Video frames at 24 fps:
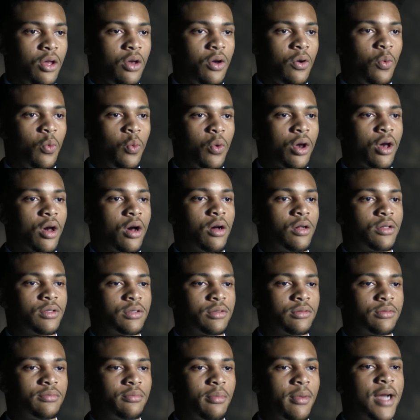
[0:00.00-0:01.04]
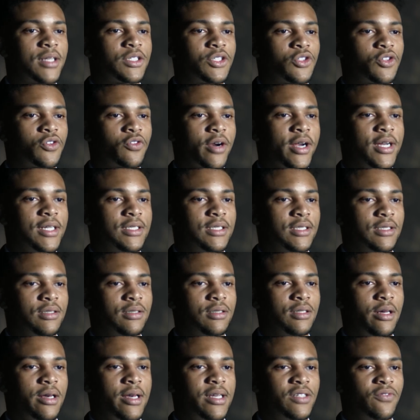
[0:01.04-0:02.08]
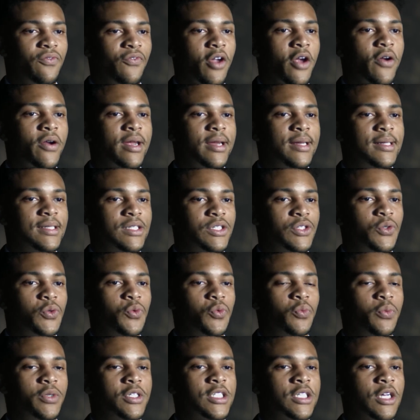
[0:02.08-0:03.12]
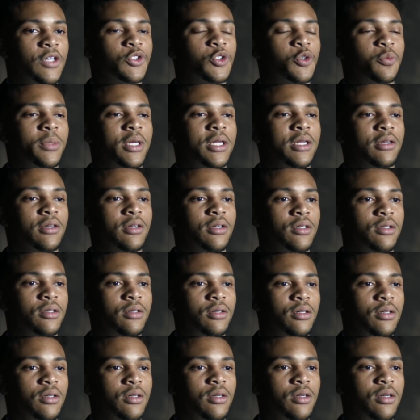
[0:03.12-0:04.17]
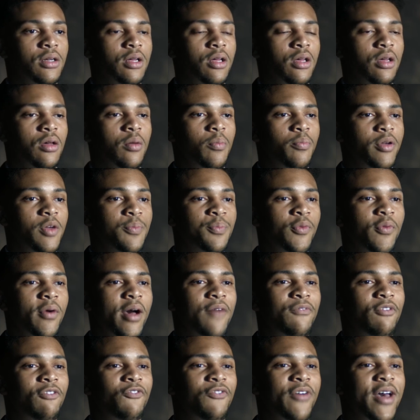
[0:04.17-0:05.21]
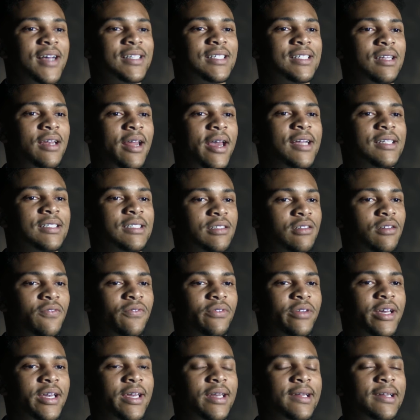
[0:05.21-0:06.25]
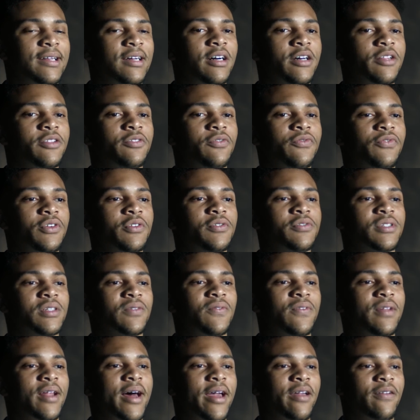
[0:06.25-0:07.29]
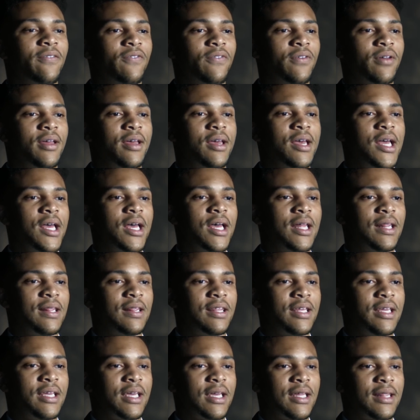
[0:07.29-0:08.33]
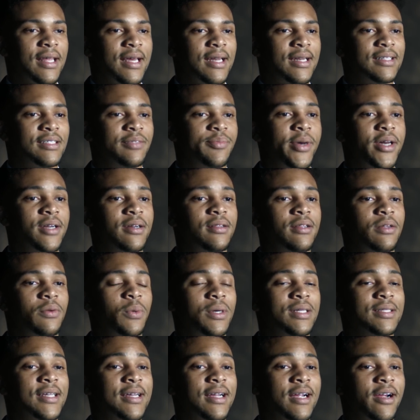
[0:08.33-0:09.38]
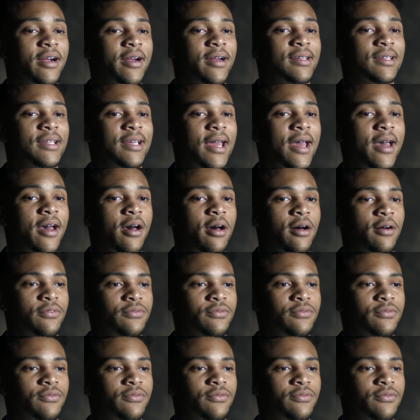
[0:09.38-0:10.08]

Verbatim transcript: Well, my generation is very in tune with social media people have a fascination of looking at other views of life and thinking that it's better than what they currently have.